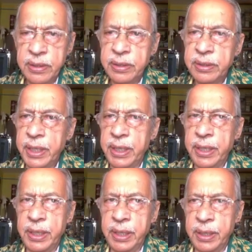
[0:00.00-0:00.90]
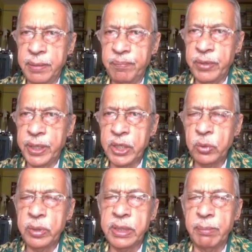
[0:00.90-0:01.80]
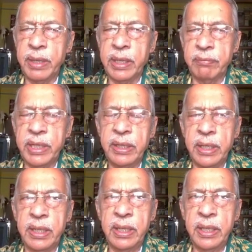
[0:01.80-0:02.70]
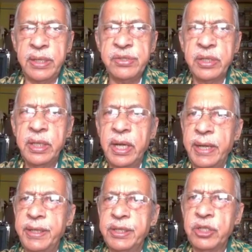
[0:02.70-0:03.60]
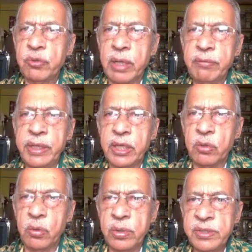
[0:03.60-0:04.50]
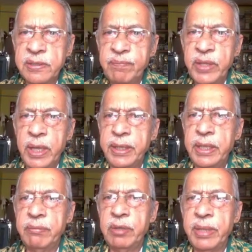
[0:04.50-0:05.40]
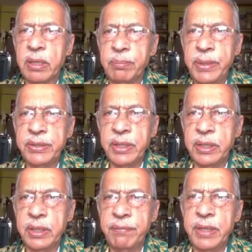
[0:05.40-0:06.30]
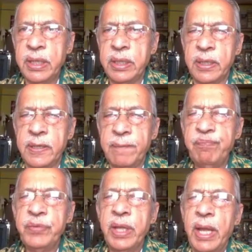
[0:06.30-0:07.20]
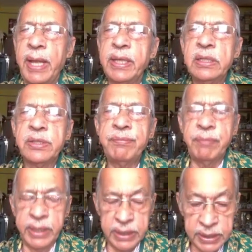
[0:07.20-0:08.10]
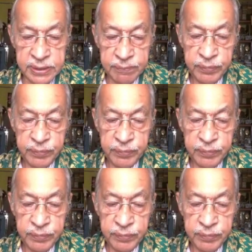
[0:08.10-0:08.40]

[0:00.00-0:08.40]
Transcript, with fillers: They recruit them at a very early age and it is a 12-year course and they will be completing in different uh, angles of Vedas.